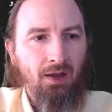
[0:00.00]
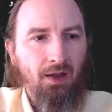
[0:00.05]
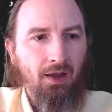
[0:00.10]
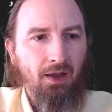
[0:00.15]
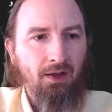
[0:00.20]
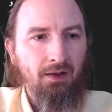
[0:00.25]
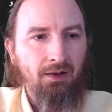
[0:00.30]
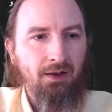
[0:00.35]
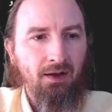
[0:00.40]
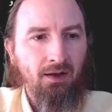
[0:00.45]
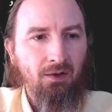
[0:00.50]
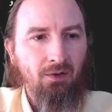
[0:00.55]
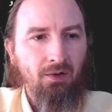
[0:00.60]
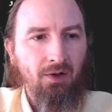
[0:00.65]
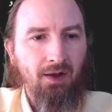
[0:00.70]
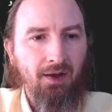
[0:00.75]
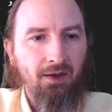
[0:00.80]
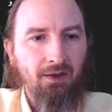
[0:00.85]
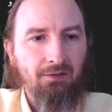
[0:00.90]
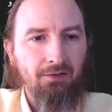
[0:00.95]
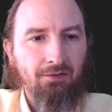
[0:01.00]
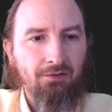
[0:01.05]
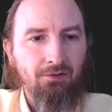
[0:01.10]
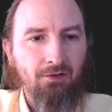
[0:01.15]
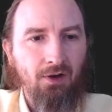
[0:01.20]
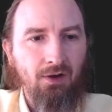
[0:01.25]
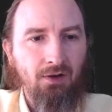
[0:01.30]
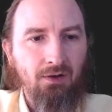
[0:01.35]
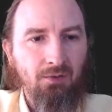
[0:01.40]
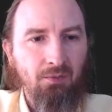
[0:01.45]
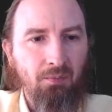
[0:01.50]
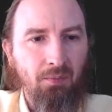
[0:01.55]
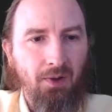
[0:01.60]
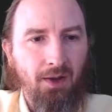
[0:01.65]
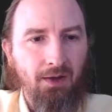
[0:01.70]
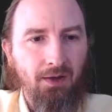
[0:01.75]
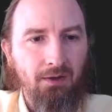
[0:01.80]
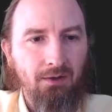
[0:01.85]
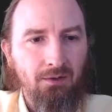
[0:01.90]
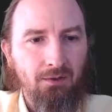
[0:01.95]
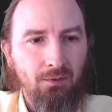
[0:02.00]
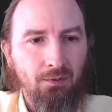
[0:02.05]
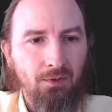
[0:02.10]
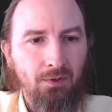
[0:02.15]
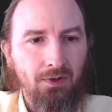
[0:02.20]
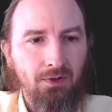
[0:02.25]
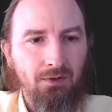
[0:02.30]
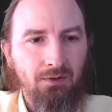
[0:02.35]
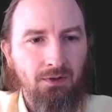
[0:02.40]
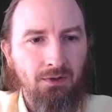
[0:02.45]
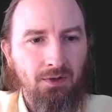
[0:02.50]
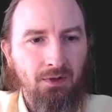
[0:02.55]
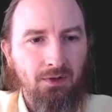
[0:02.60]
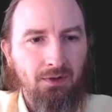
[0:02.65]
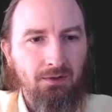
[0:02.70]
And now I can start by, well,